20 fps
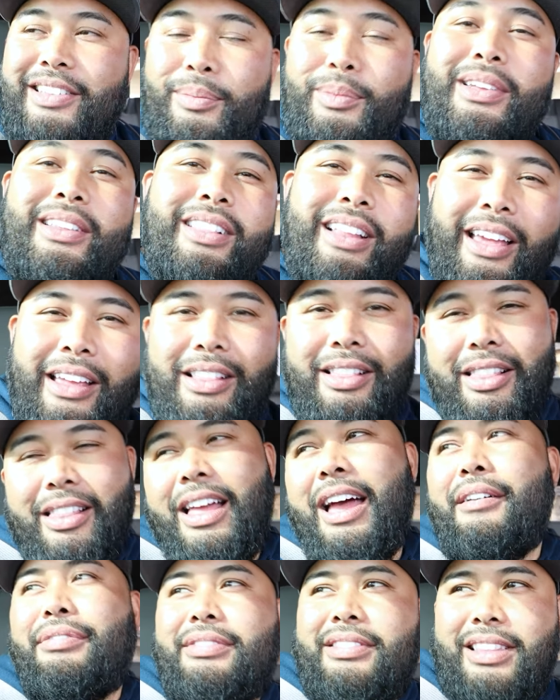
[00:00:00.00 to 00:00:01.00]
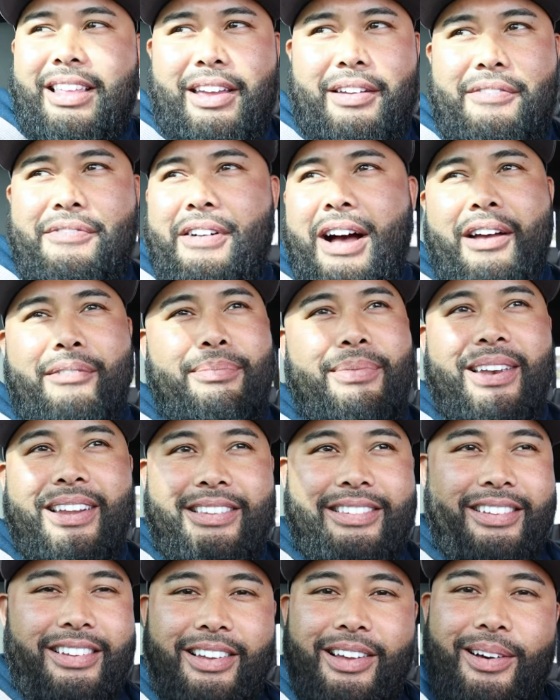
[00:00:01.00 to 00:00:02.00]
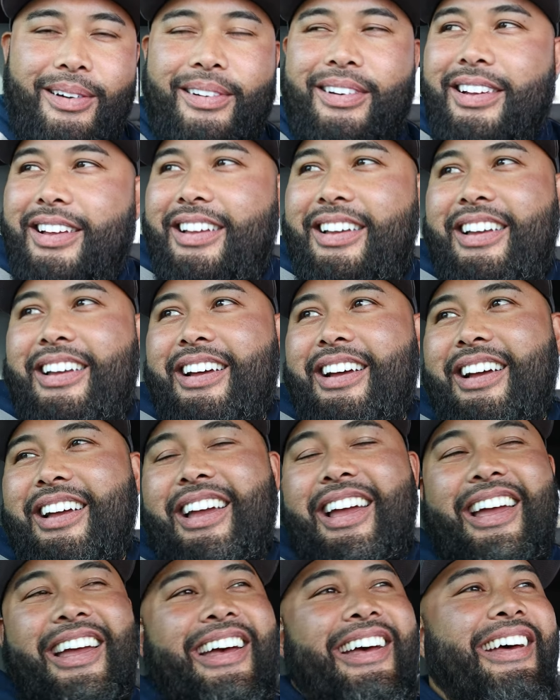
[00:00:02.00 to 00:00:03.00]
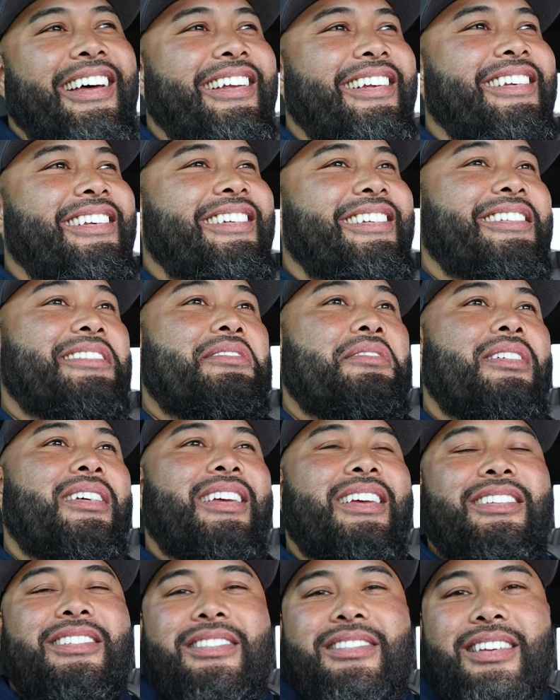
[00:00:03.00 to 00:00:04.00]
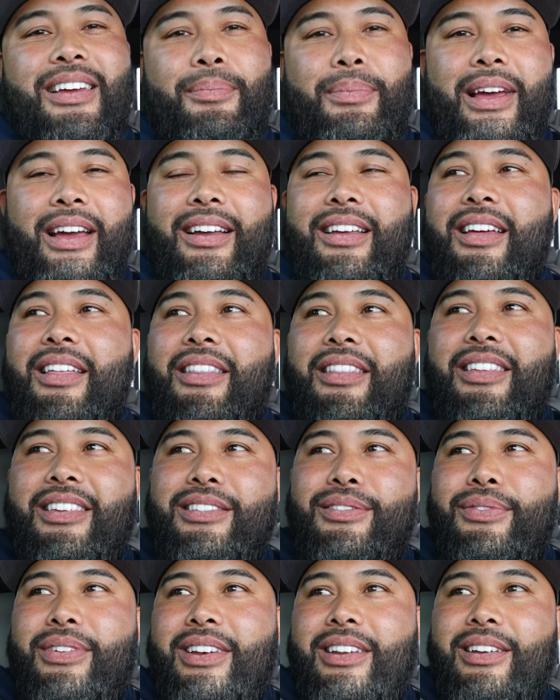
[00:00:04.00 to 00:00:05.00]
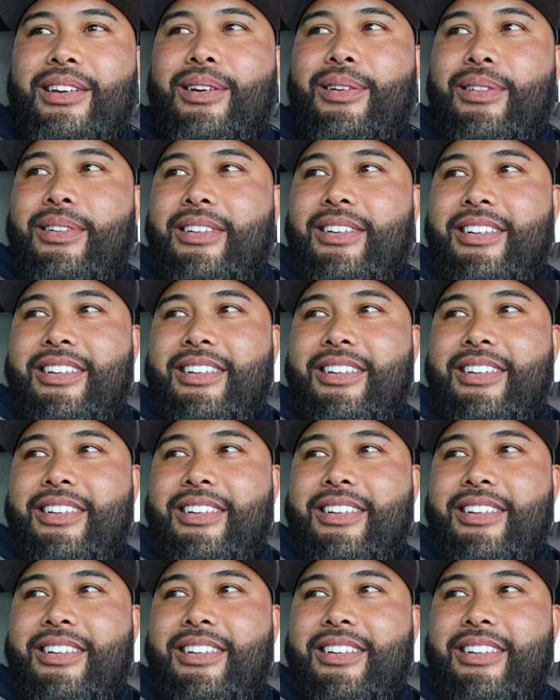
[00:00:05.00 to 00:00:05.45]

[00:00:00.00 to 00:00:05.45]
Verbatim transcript: And we like left like five minutes ago and he just sent back this video.